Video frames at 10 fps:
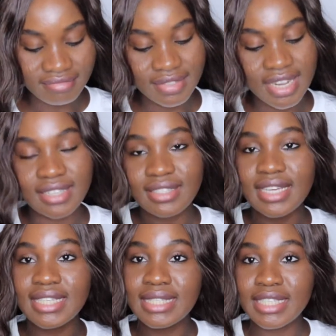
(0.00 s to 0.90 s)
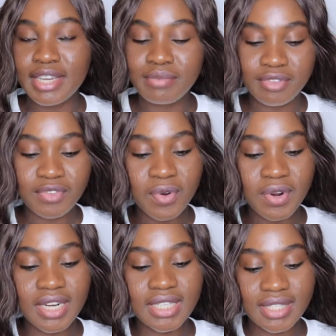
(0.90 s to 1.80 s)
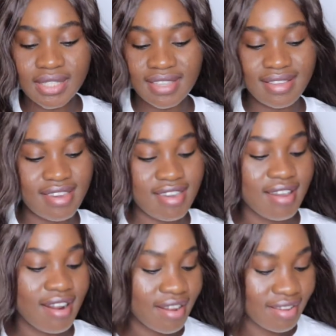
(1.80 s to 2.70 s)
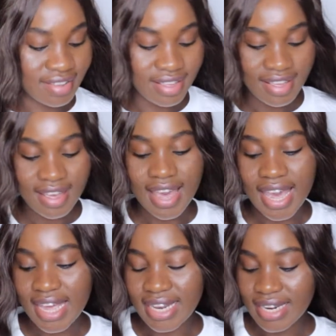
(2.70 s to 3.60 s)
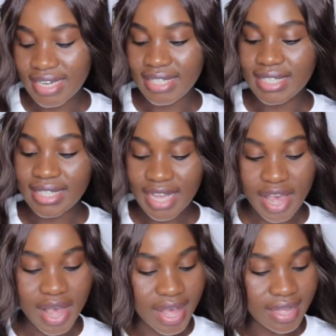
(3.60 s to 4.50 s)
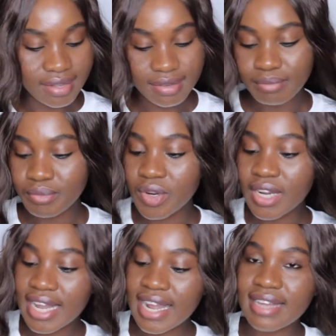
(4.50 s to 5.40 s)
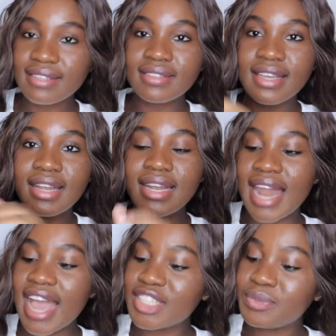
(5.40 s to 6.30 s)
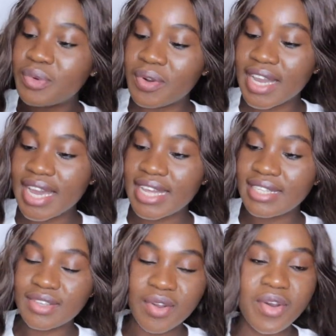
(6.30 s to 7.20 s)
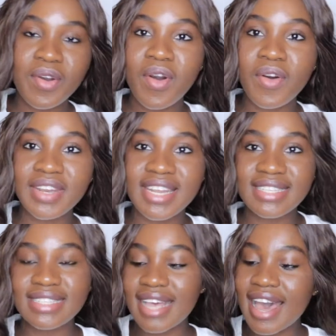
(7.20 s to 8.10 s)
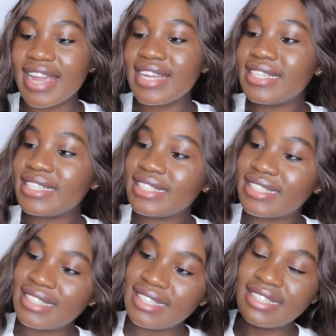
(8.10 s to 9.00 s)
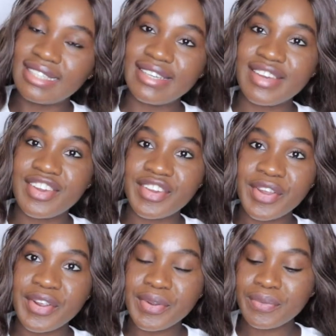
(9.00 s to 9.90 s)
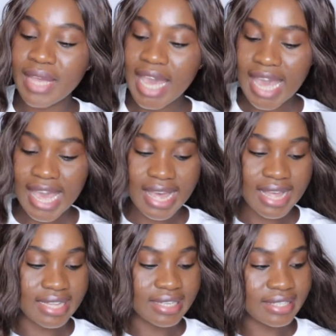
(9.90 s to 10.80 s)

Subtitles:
there is a zip, of course, here, and there is a pocket, a large pocket on the side here, and